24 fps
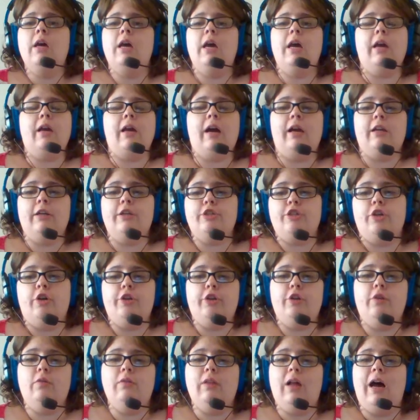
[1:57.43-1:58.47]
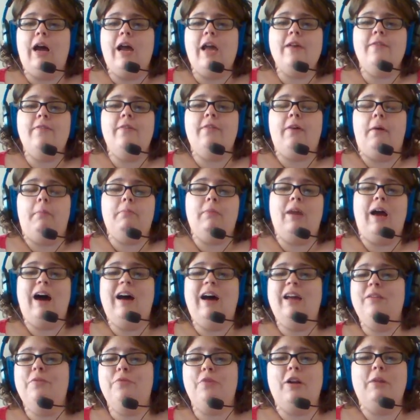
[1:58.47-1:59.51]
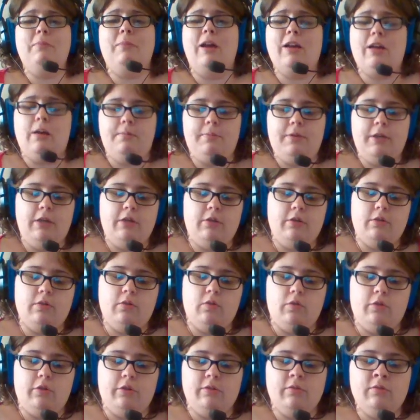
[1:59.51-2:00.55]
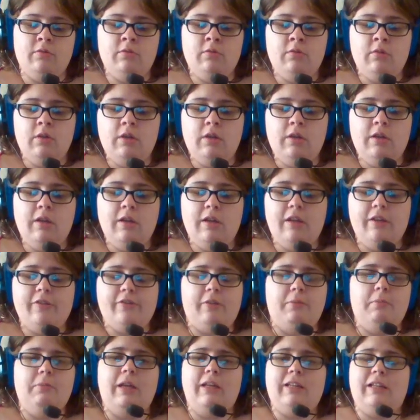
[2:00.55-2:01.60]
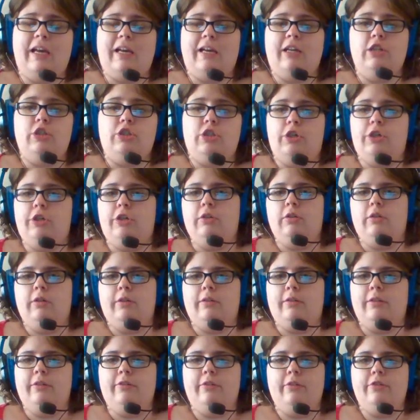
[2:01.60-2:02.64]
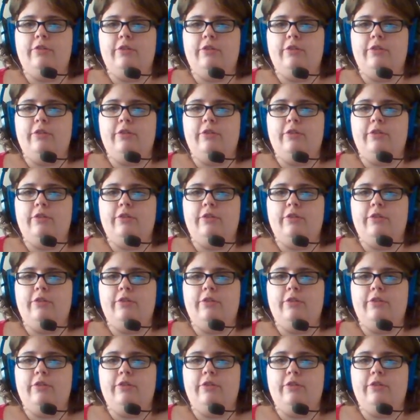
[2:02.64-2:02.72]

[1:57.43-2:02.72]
and kind of show you live if I'm not in front of my computer or something like that can show you look this is